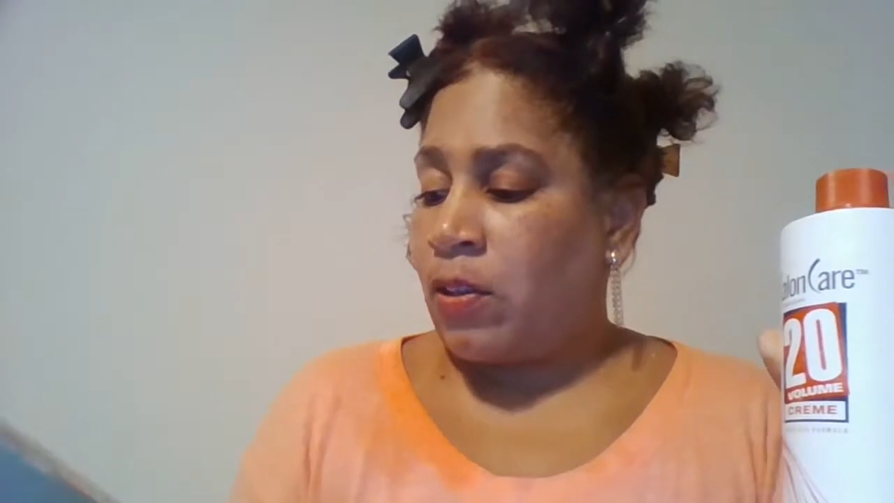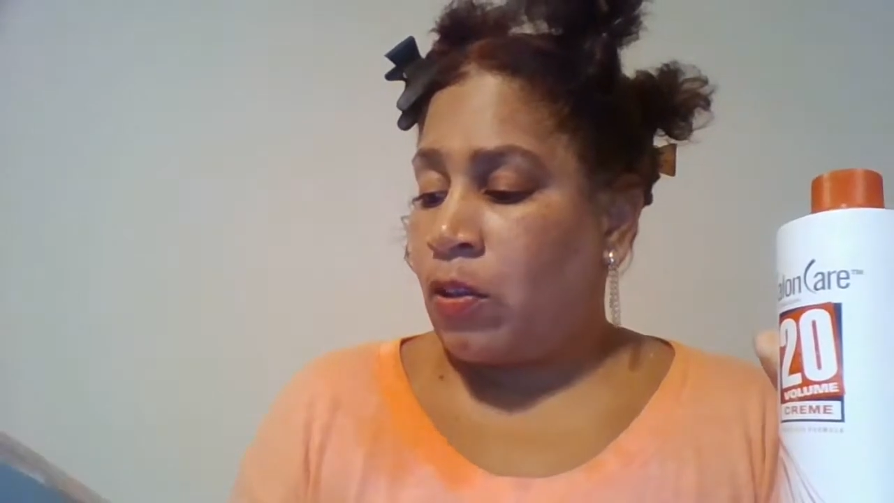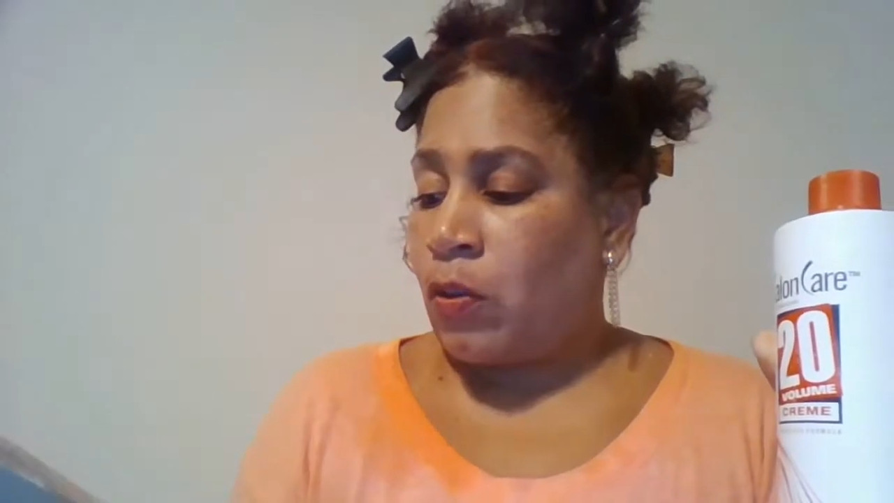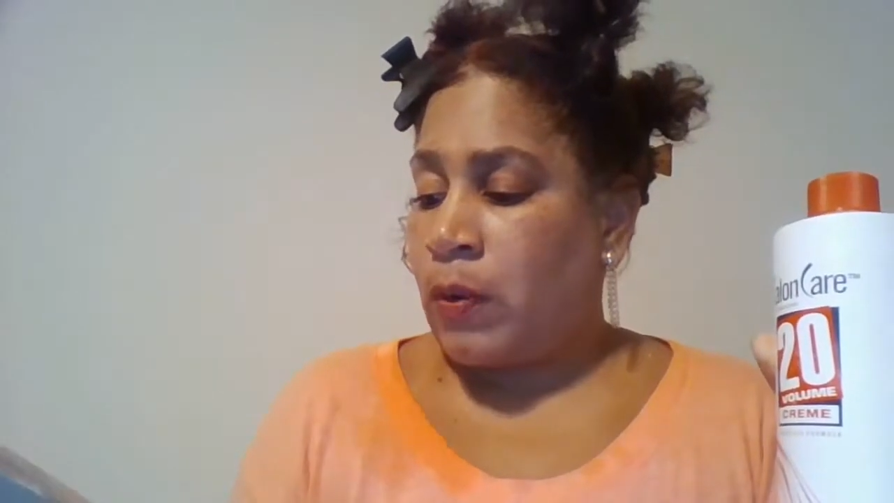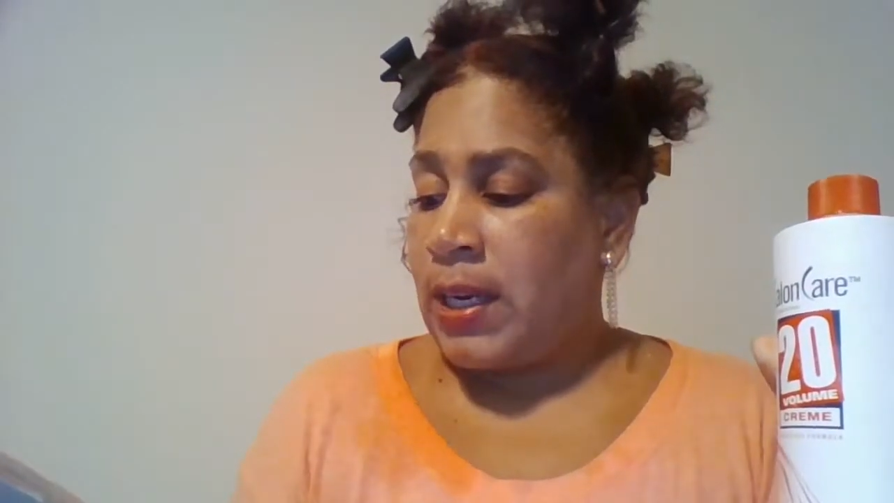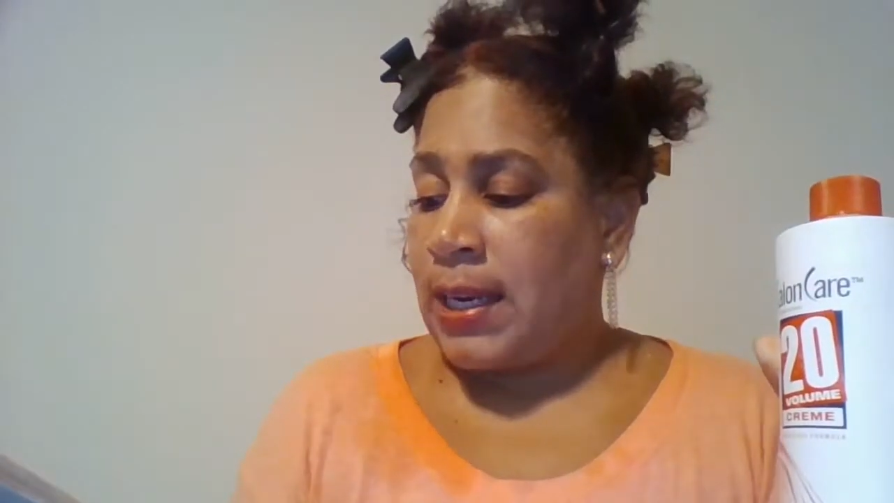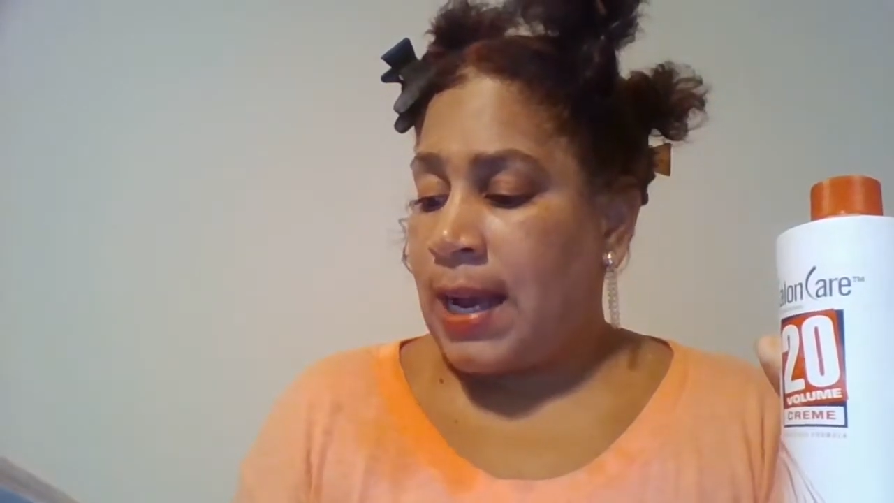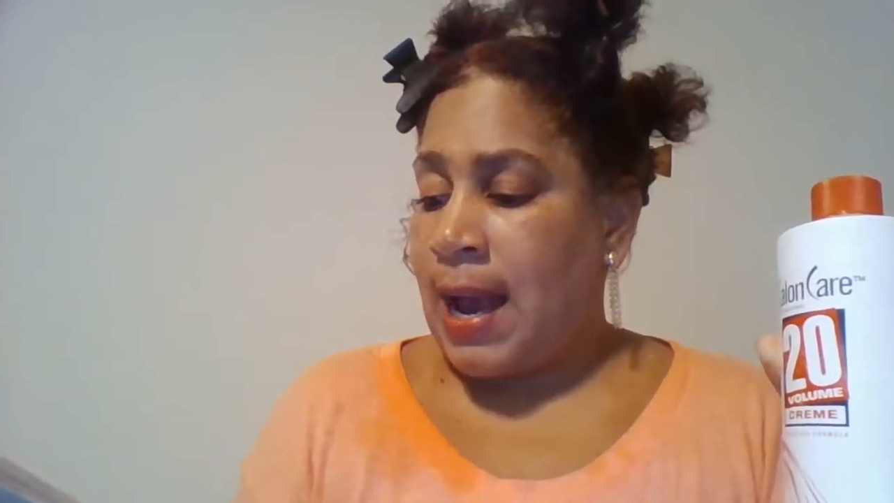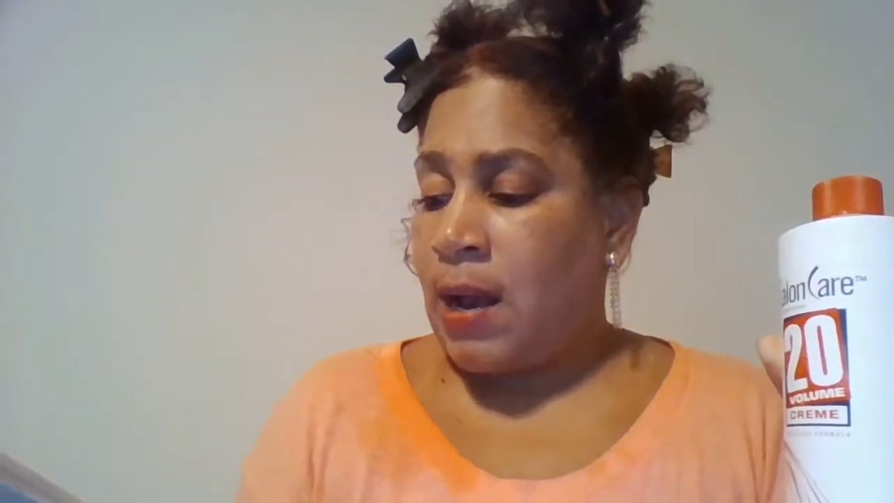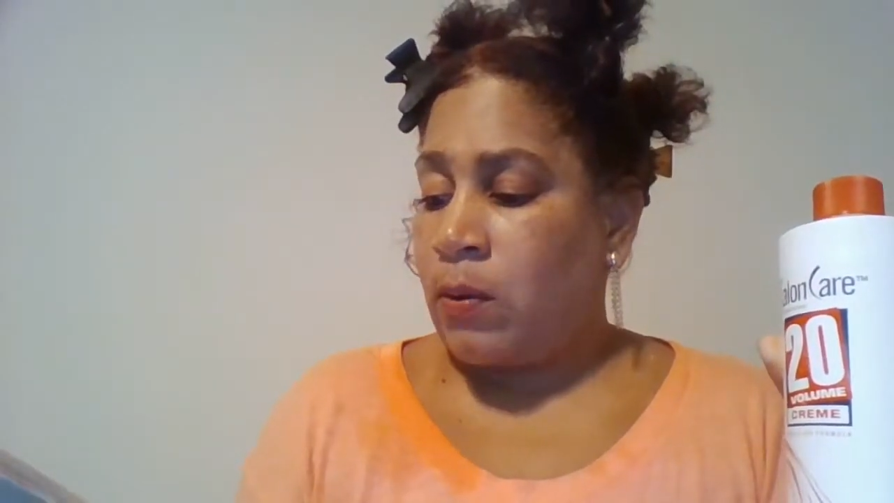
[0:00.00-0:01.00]

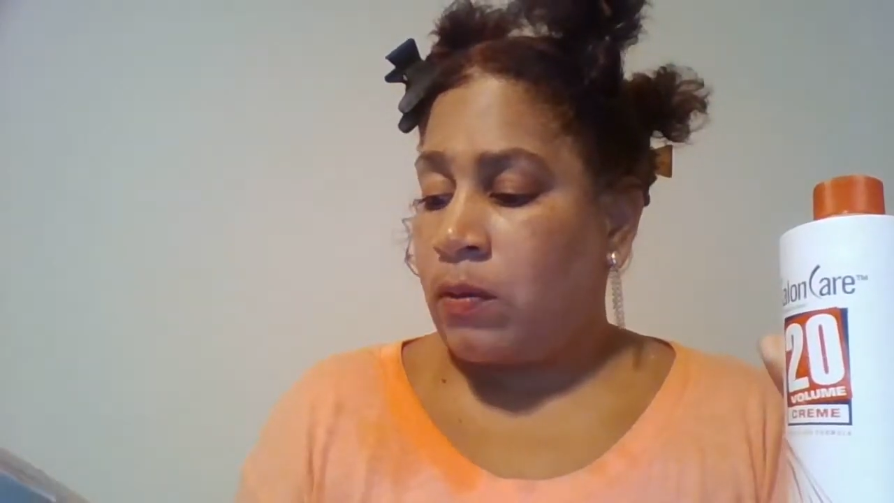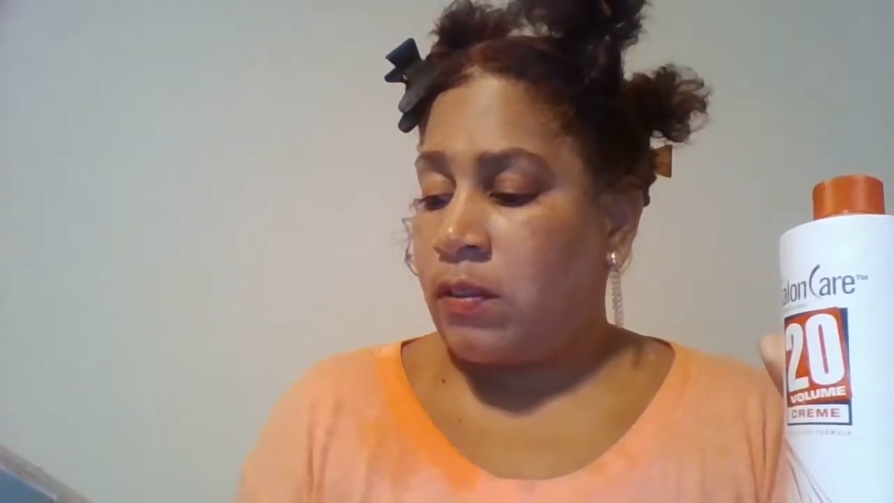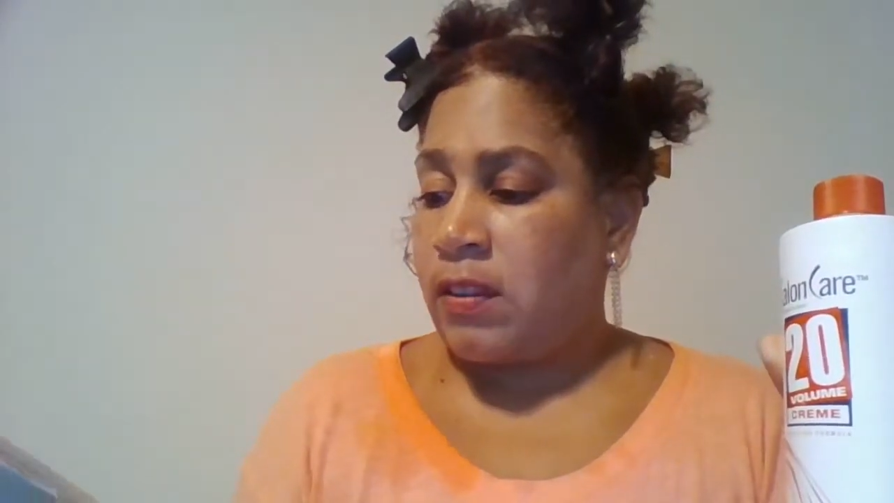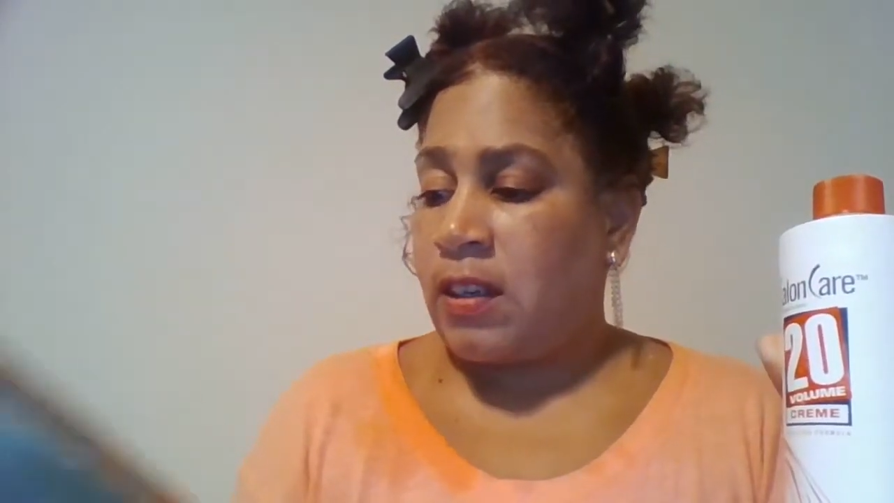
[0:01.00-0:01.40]
3-ounce